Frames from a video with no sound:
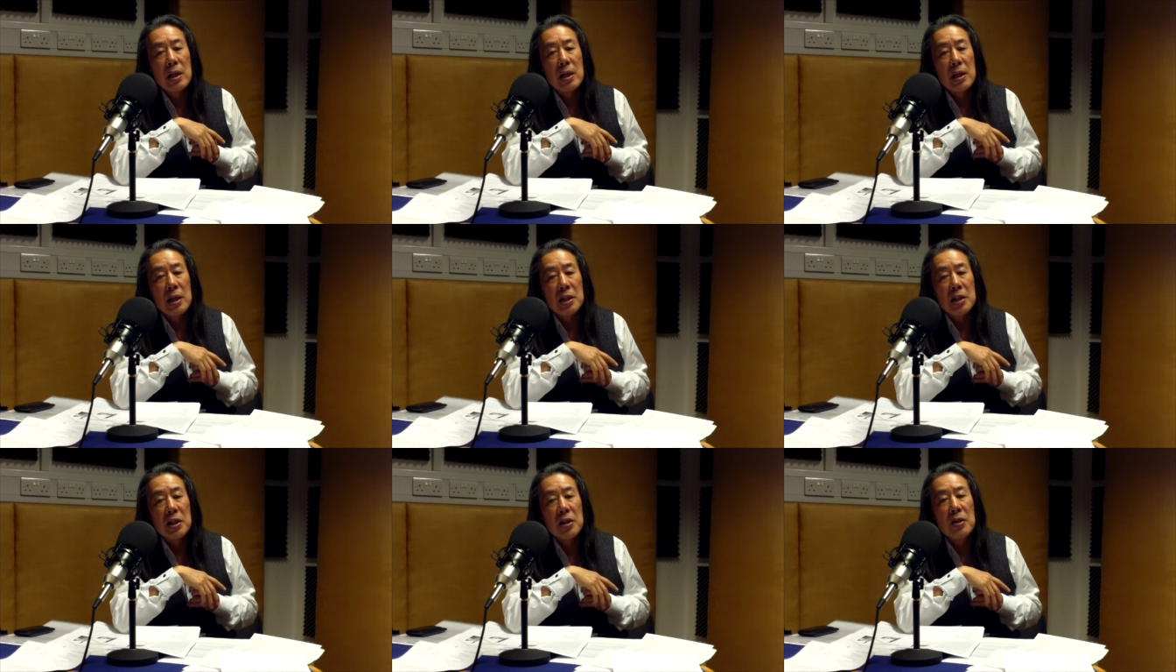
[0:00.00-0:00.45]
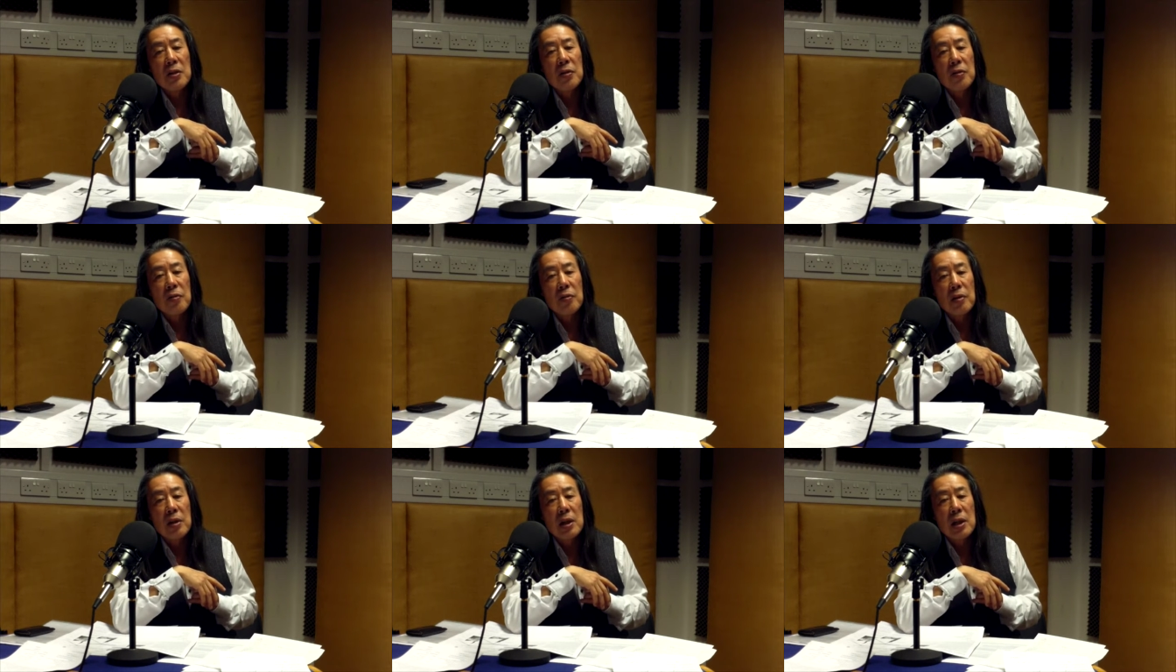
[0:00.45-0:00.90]
as
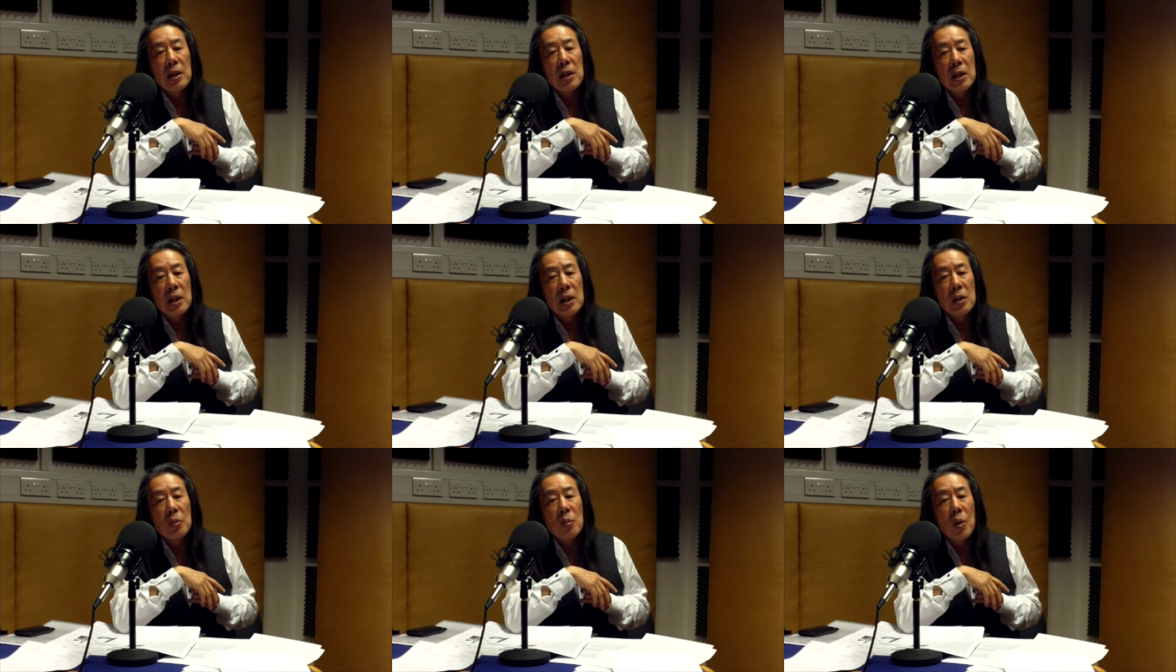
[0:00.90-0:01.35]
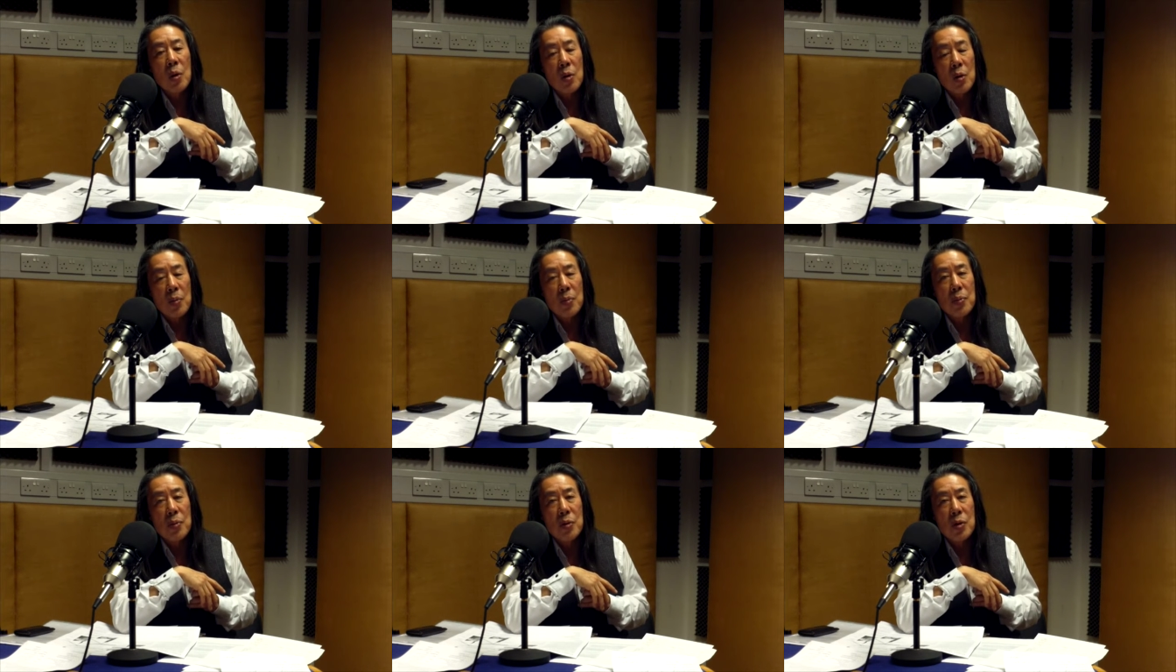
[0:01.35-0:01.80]
if he were
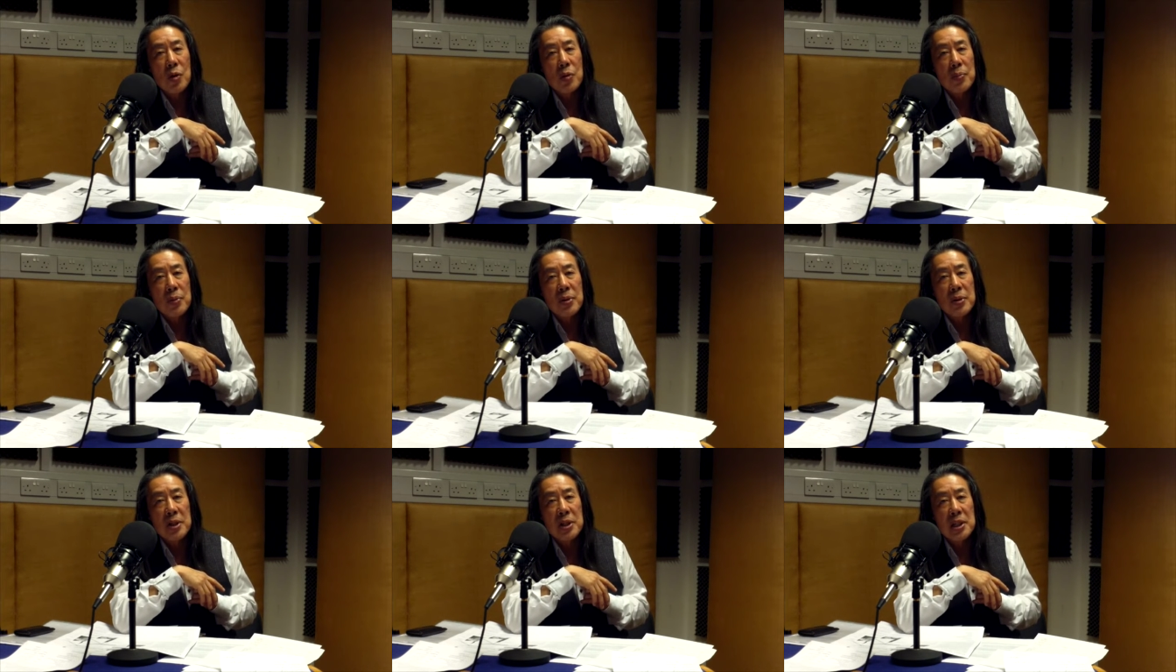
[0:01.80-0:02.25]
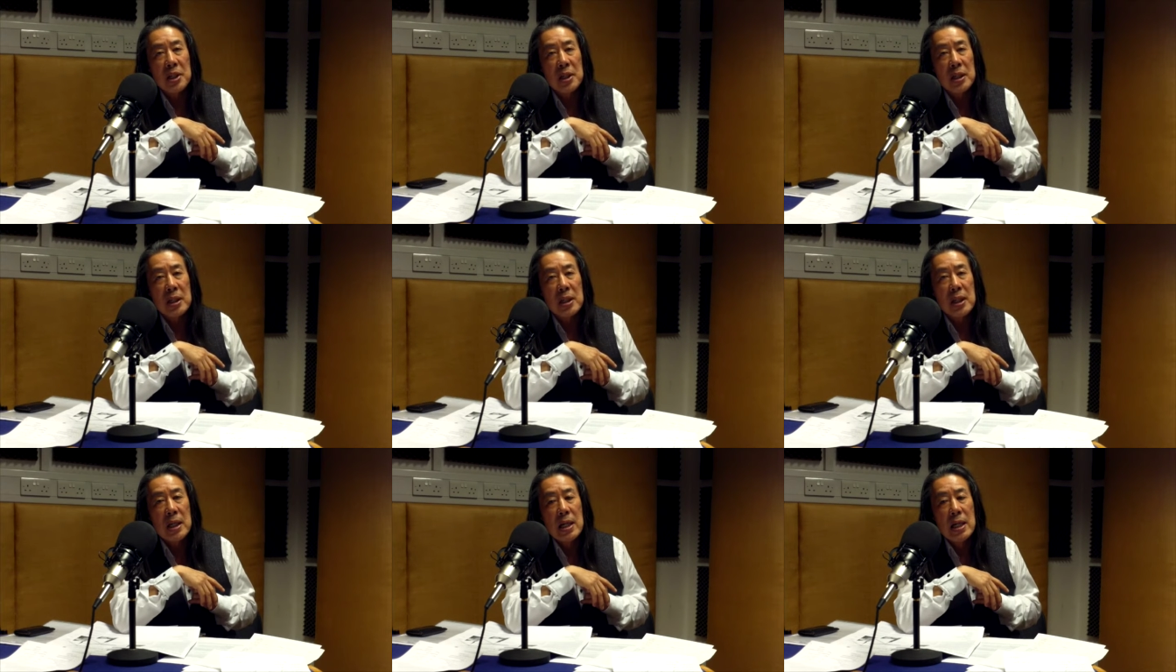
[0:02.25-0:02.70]
a poor
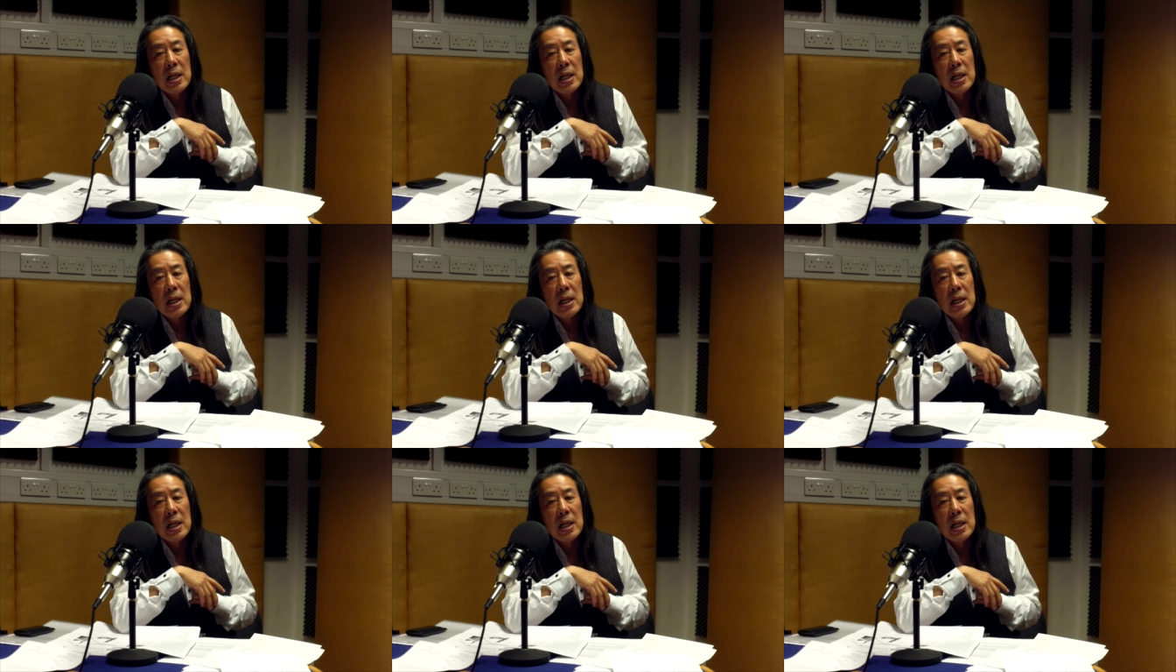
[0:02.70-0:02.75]
person.